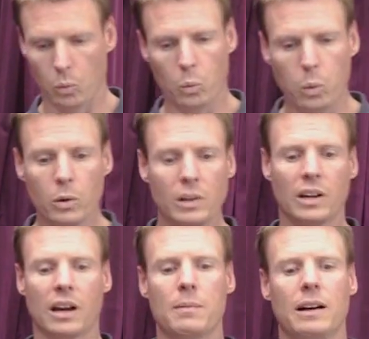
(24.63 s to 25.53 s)
What do we
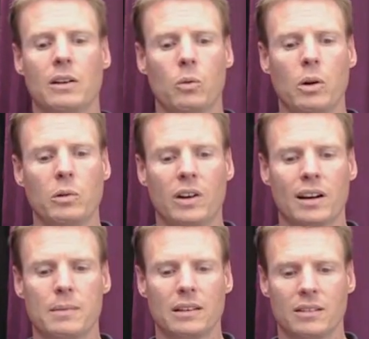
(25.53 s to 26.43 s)
care about when we
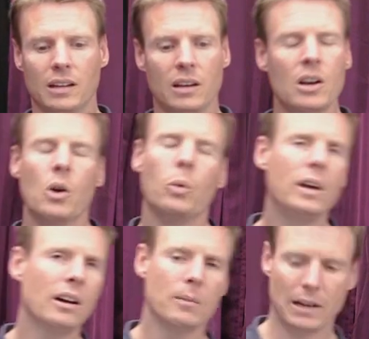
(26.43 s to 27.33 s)
talk about the city? We
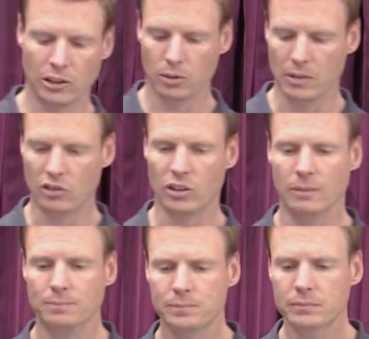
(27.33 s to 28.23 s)
care about your mission.
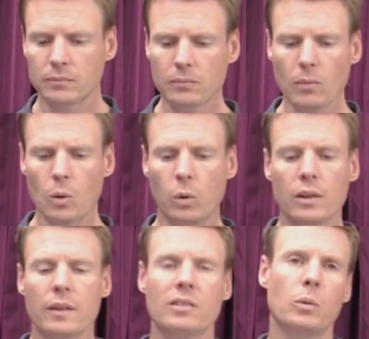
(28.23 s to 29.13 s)
One
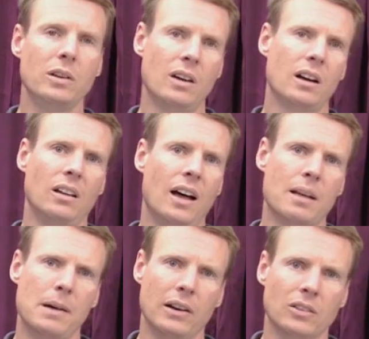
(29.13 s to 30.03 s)
of the things that we talk a lot
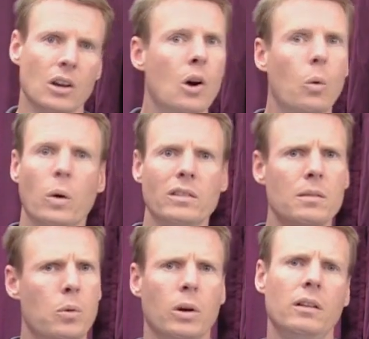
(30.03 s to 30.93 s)
about is, what's the
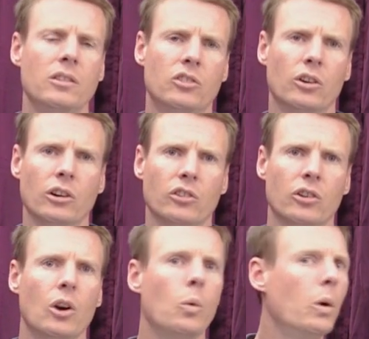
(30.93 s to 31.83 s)
point of the
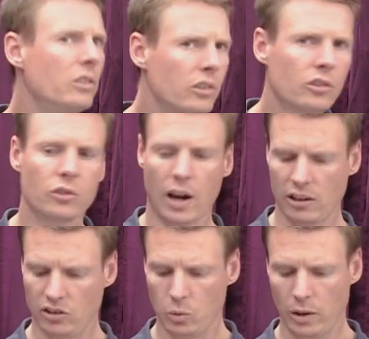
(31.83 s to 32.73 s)
church? What's your
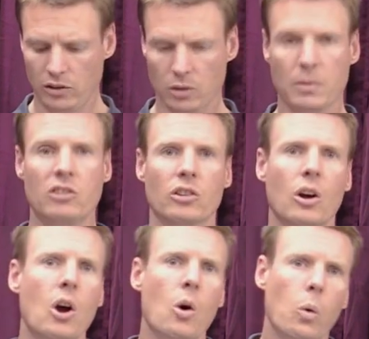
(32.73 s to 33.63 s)
strategy? What's your mission?
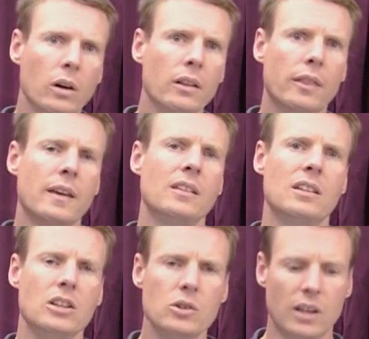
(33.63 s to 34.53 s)
What are the things
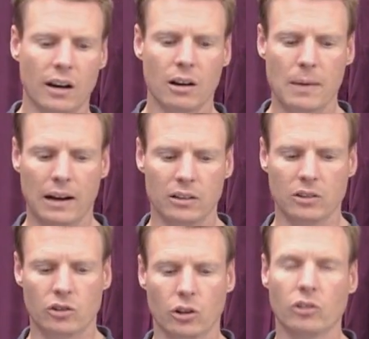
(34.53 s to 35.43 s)
that you care about as a
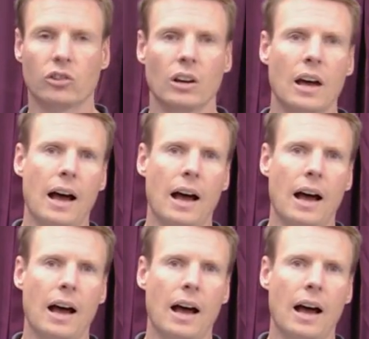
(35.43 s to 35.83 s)
church?